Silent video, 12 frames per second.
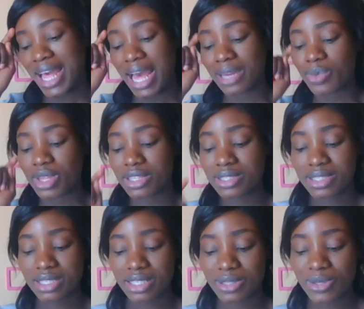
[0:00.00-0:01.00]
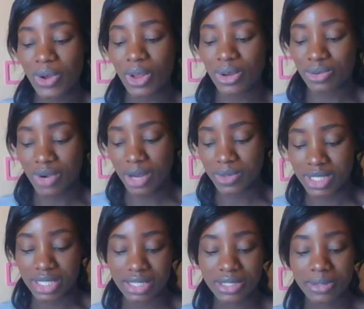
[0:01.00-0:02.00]
and with seats all around
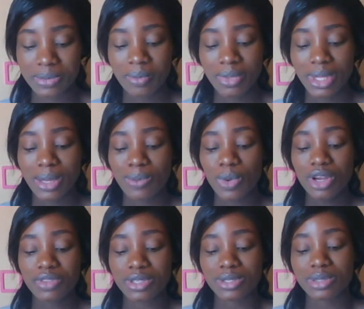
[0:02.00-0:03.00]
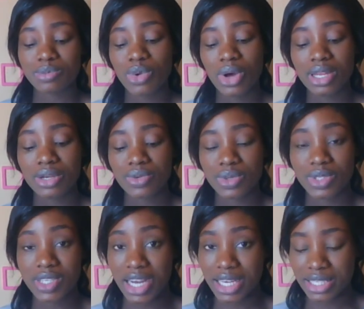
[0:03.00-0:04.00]
it. One of the smaller rose
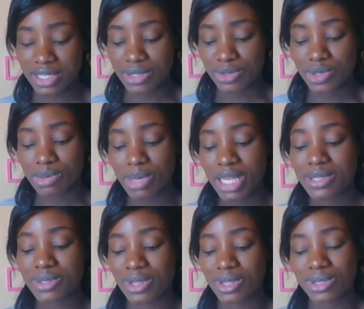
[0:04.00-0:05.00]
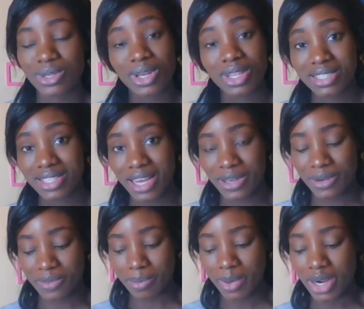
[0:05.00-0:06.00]
gardens remains on the north side
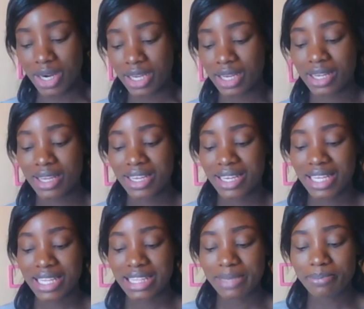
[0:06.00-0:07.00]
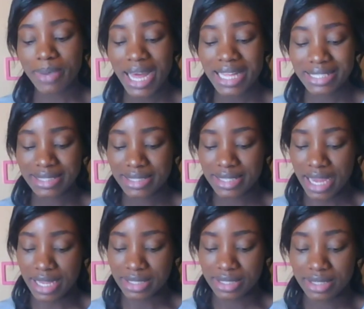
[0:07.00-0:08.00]
of the park. The
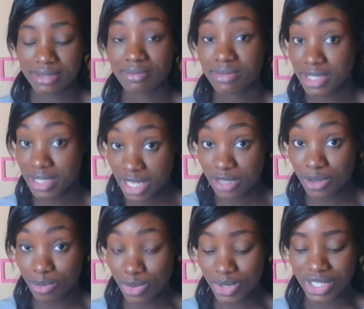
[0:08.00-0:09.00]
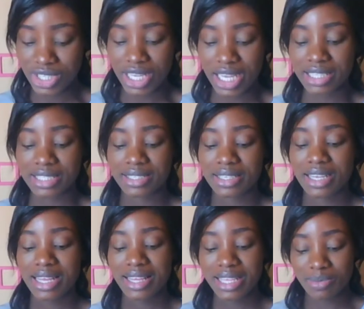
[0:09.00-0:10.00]
bandstand, stage for musicians,
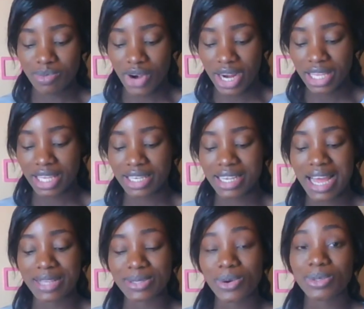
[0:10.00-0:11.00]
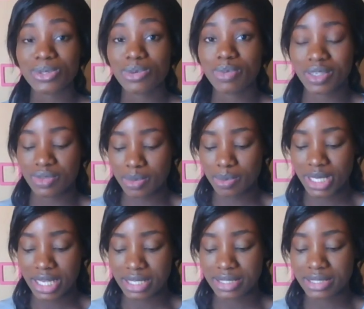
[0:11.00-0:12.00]
in bracket, has also been
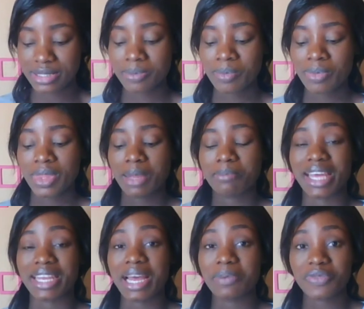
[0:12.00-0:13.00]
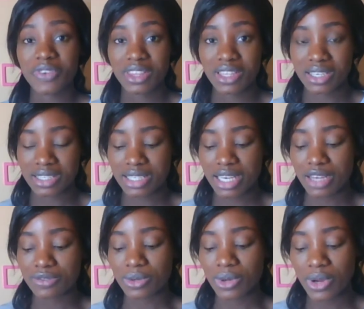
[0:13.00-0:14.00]
replaced by an amphitheater
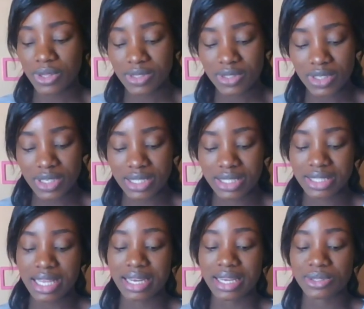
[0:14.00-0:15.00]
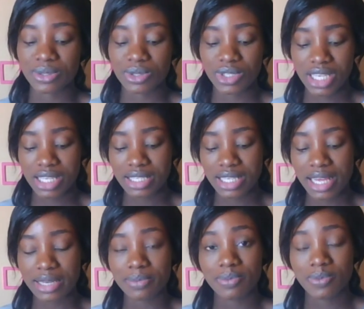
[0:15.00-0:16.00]
for concerts and
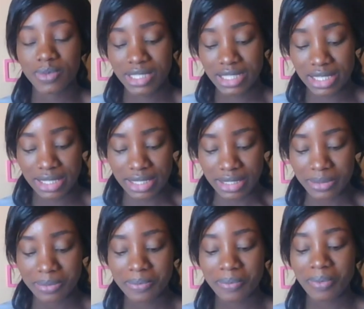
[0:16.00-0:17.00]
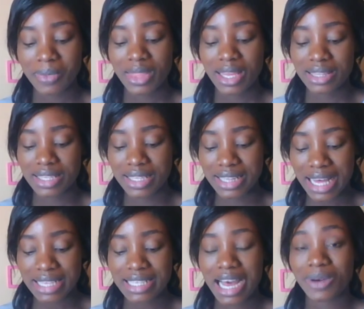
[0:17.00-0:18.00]
associated seating. The
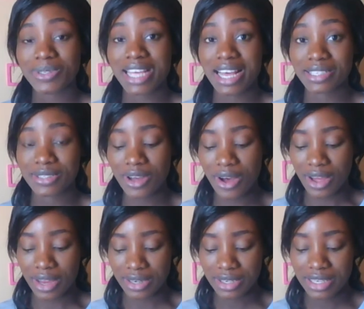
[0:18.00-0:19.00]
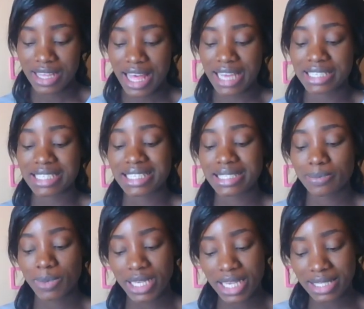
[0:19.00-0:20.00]
glass house has gone and in its
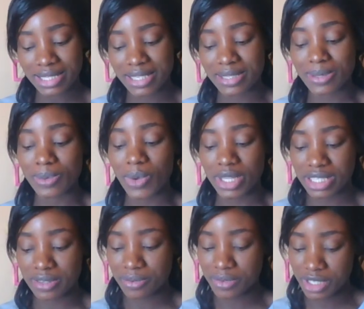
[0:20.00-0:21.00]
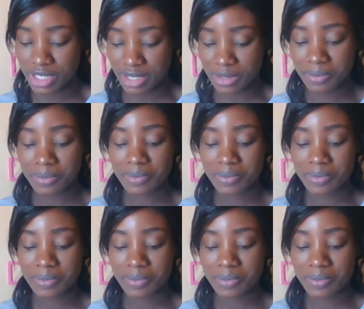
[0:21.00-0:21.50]
place is a water feature.